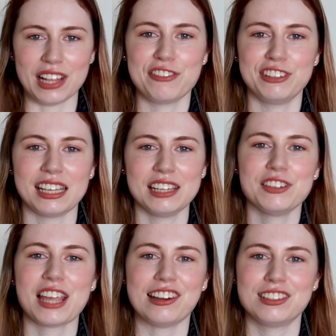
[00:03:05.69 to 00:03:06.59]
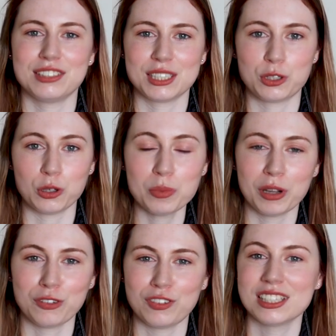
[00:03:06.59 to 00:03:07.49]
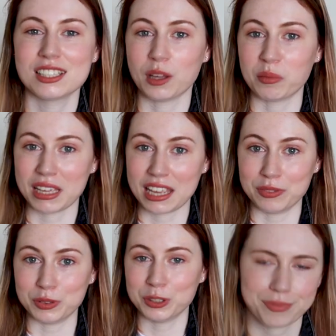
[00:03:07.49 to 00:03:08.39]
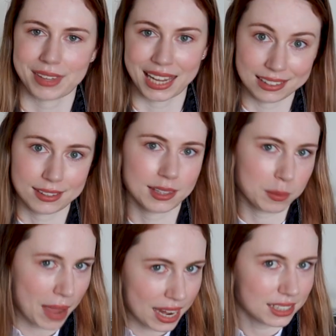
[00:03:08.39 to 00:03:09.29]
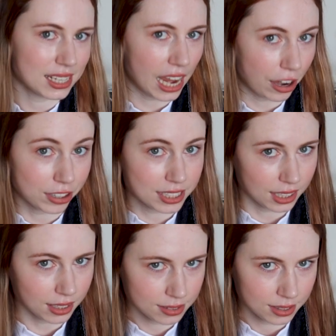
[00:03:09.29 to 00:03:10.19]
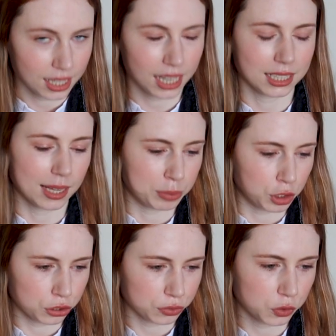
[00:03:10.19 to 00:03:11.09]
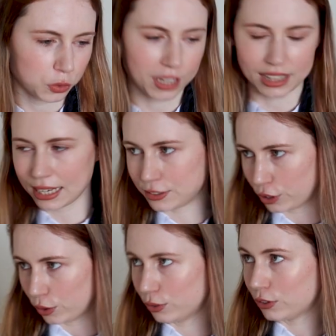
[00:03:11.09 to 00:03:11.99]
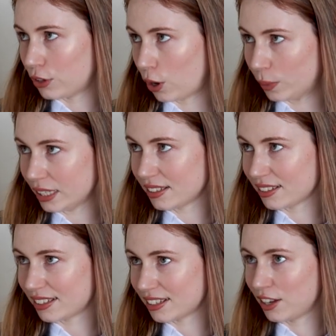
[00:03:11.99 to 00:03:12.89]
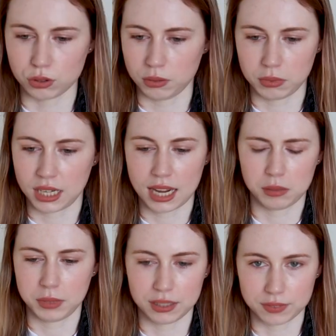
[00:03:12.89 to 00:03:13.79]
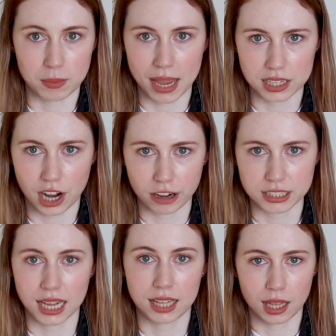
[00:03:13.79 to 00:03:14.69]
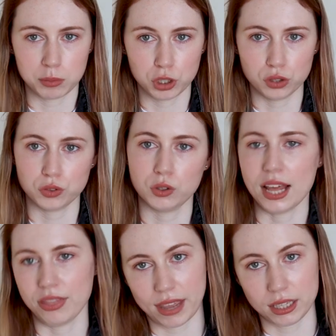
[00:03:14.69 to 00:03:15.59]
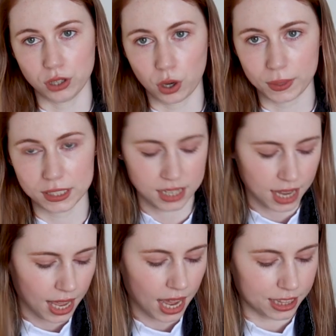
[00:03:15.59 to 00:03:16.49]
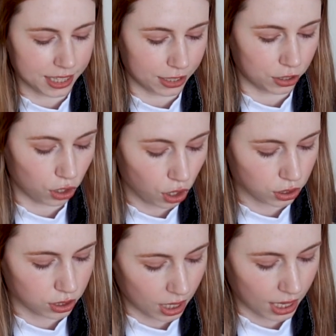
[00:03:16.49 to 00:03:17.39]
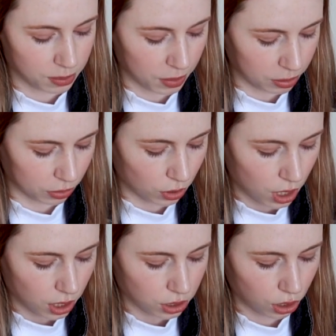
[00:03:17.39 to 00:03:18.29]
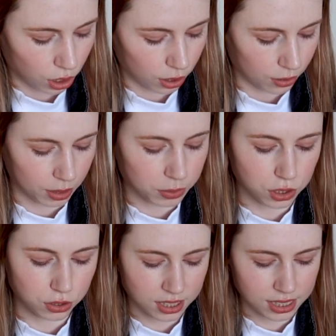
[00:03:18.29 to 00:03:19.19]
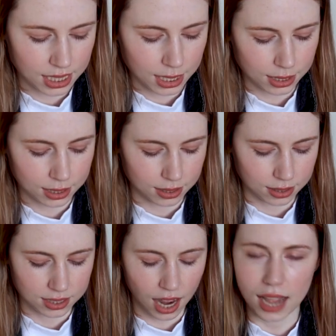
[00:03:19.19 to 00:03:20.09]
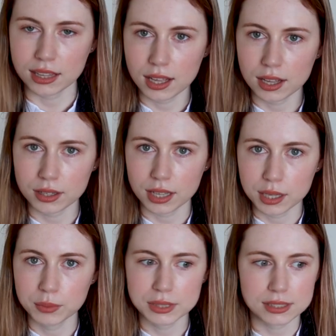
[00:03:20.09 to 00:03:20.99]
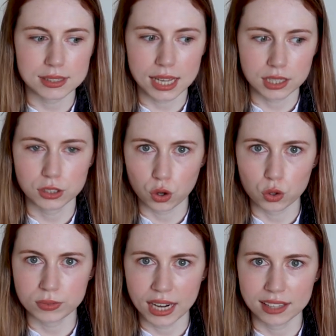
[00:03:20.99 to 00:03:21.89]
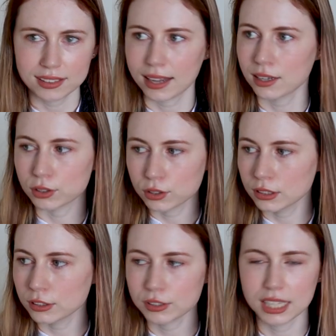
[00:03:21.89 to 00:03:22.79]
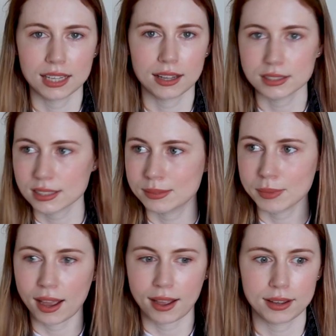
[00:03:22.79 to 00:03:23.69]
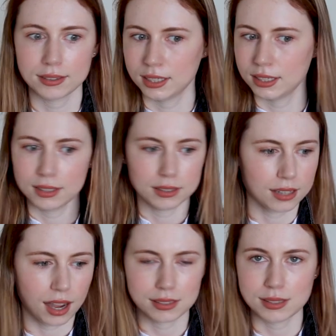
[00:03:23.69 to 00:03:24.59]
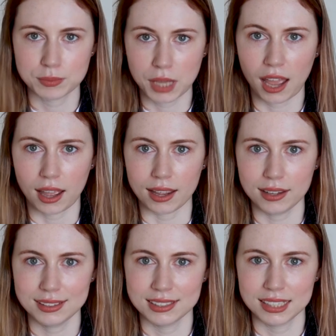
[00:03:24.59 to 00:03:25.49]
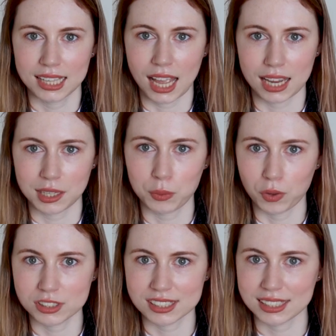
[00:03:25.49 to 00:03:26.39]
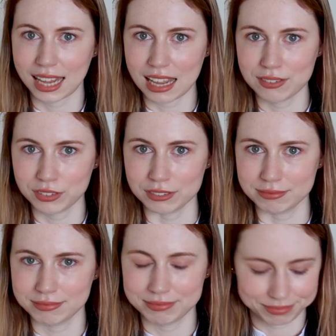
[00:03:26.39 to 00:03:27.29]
I feel like if a character is too perfect, they'll be evil. Either the main character and they're beautiful and they don't know it, or an enemy of the main character and they're beautiful and they know it and they're not nice people. So it was good to see that Tyler, he was like an all-round, like, good-looking, smart, nice guy, and he wasn't evil.